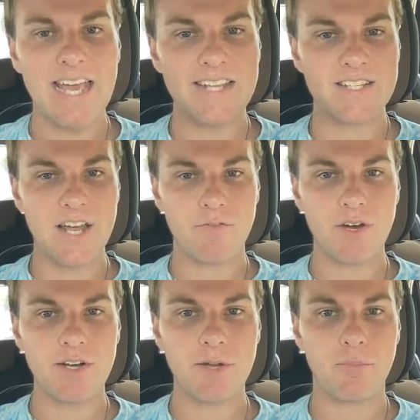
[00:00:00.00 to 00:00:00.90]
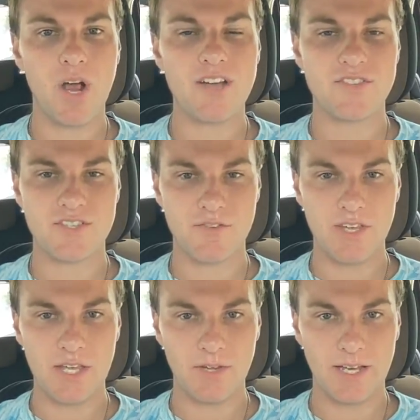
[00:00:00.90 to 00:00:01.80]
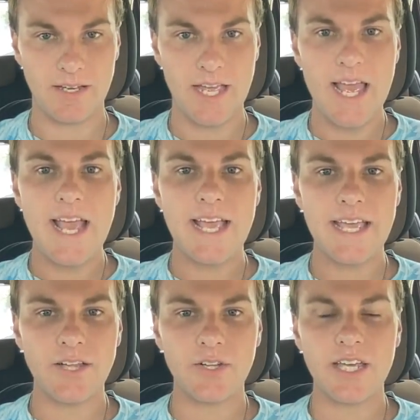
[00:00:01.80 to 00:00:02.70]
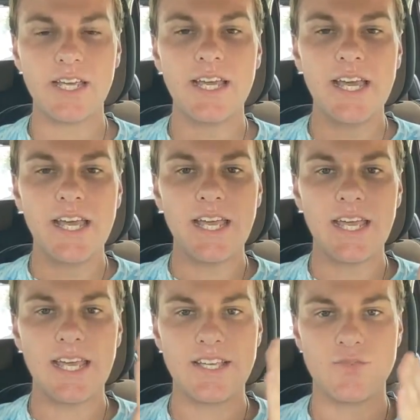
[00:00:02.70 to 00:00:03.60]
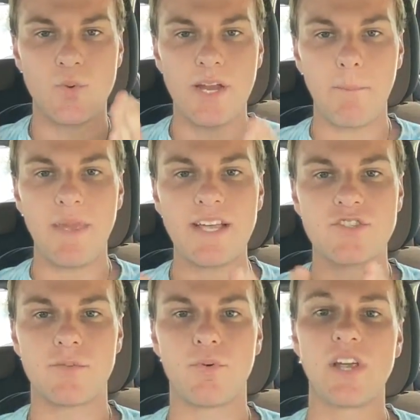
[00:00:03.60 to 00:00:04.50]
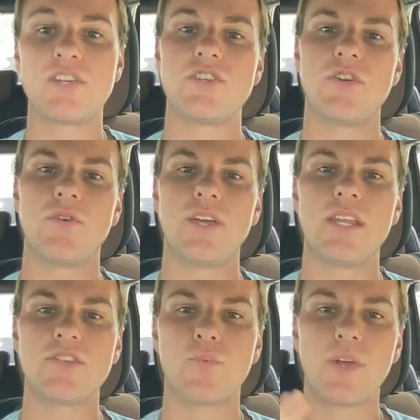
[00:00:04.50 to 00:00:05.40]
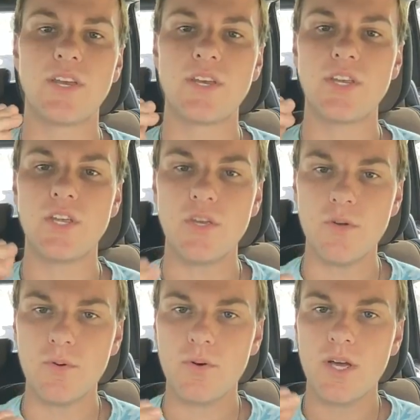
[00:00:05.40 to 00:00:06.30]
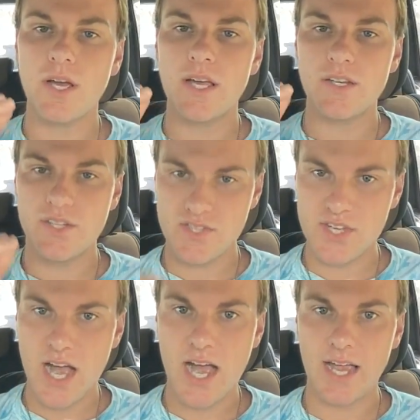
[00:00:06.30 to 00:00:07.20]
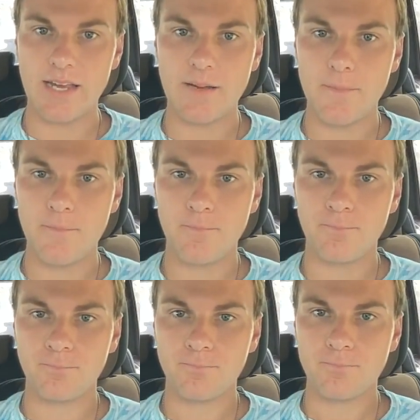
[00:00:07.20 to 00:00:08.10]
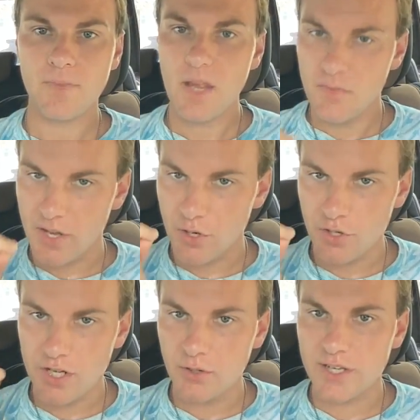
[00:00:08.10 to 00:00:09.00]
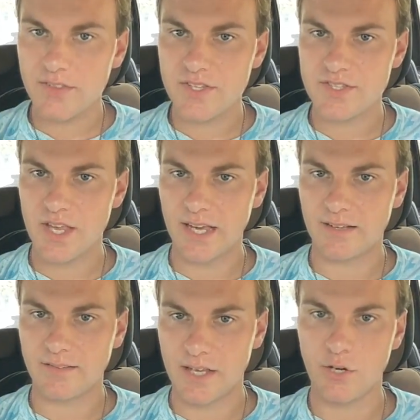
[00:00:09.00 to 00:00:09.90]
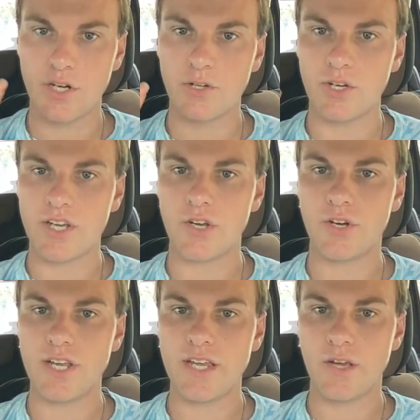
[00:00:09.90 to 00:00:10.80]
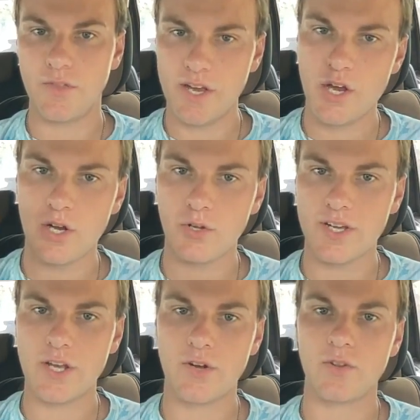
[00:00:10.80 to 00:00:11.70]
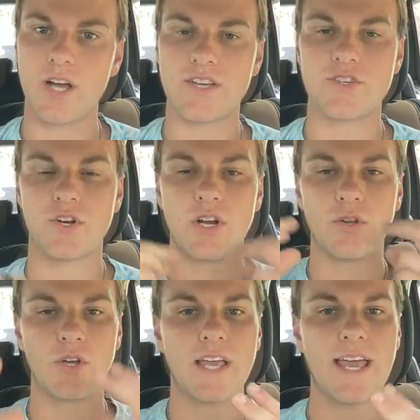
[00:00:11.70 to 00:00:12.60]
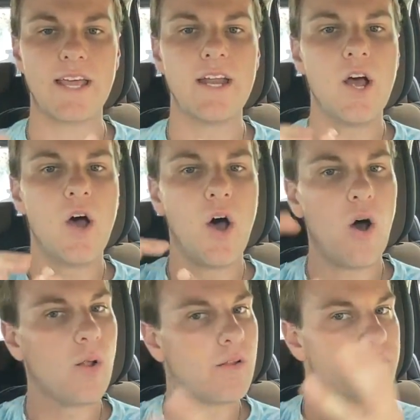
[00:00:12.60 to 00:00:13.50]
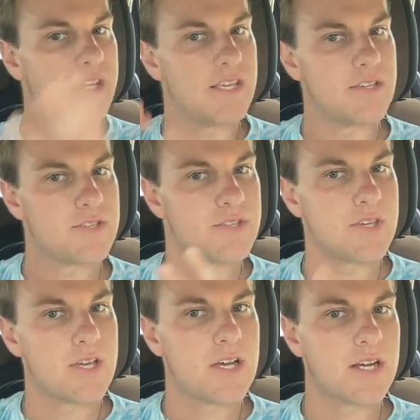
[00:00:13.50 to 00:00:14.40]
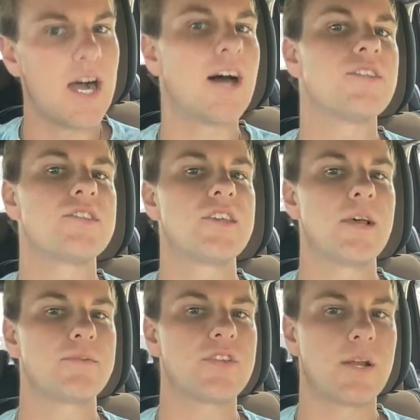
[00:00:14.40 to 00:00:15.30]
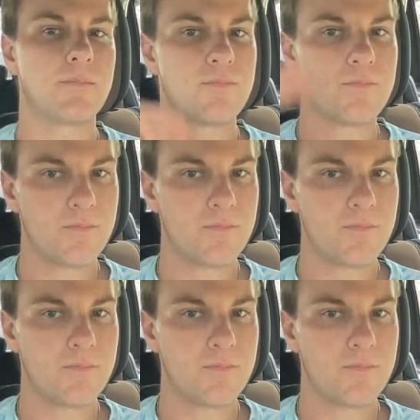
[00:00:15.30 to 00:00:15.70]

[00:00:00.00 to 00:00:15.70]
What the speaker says: It's a never-ending process of healing. Healing is when it makes or breaks you. It is when you decide that you're going to look at this thing, that you're going to look at your ego, that you're going to look at your lust, you're going to look at all of these concepts that I'm